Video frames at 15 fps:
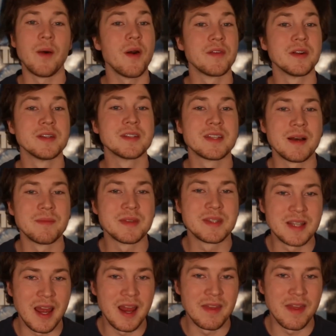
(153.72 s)
However, some
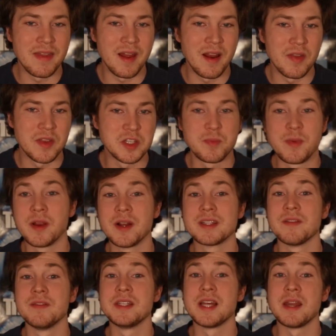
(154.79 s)
say that they are the
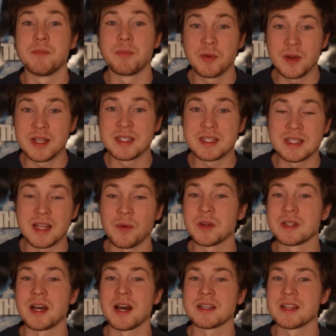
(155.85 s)
spirits of dead priests that
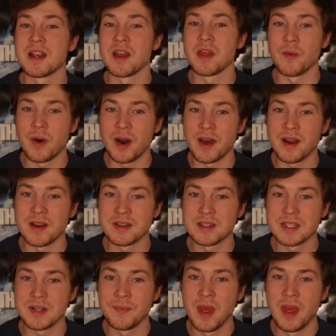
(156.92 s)
were tossed into the
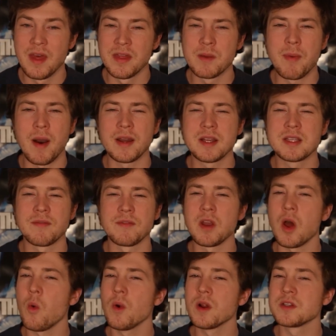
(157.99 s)
waters. Their bodies have
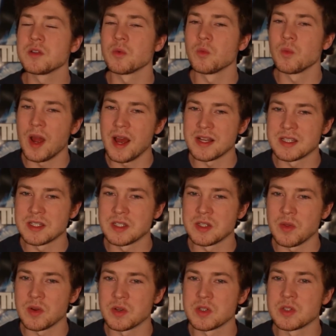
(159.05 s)
nowhere to rest,
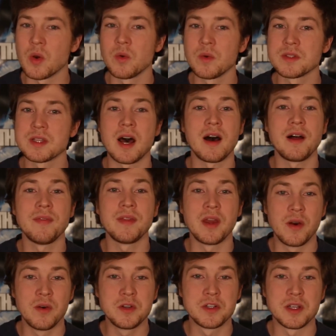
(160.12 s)
so their souls haunt
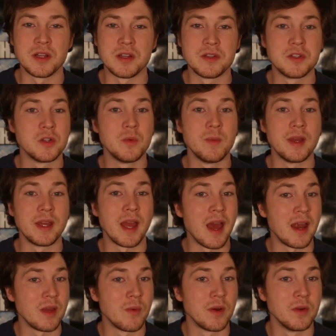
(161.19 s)
the ocean, dooming
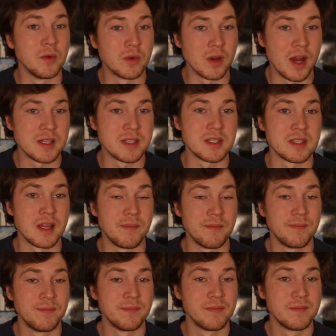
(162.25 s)
anyone who crosses them.